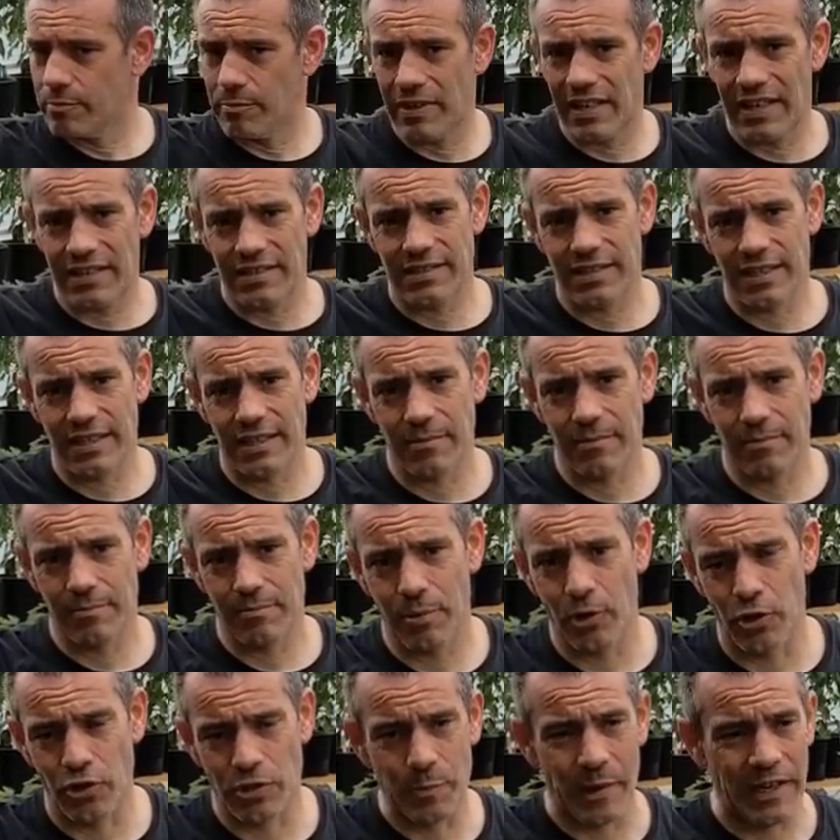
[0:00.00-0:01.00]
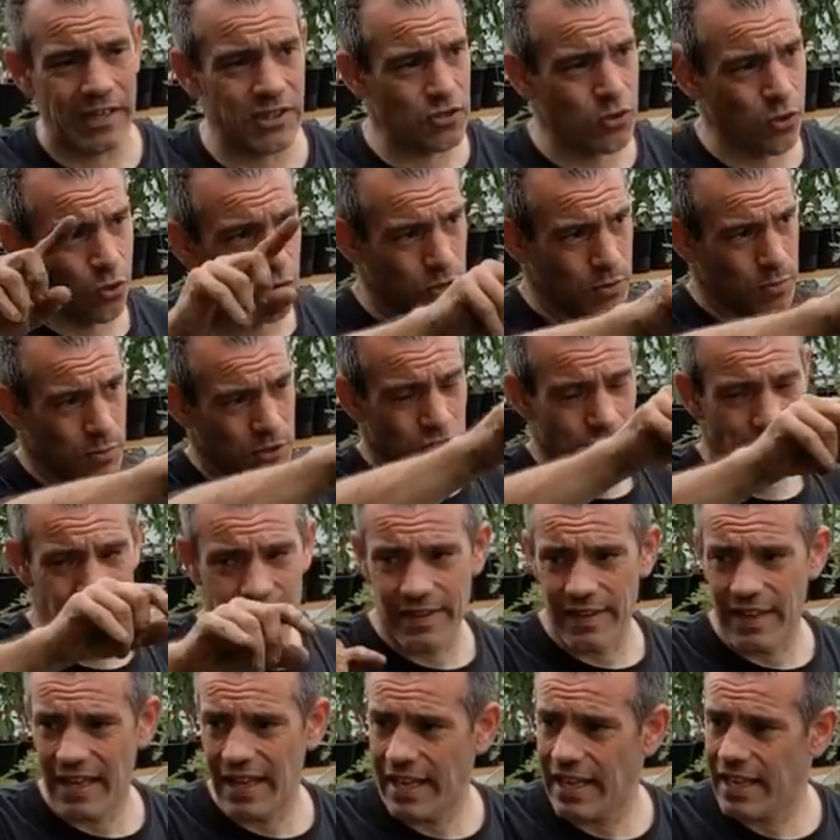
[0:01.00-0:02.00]
plastic perspex doors which are in
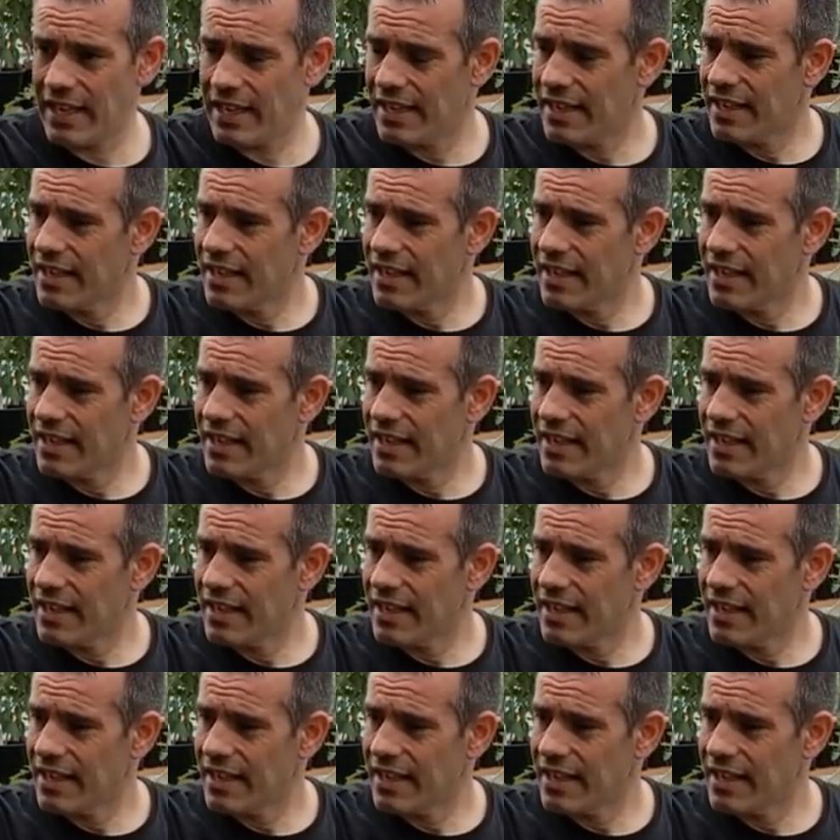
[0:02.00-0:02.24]
there,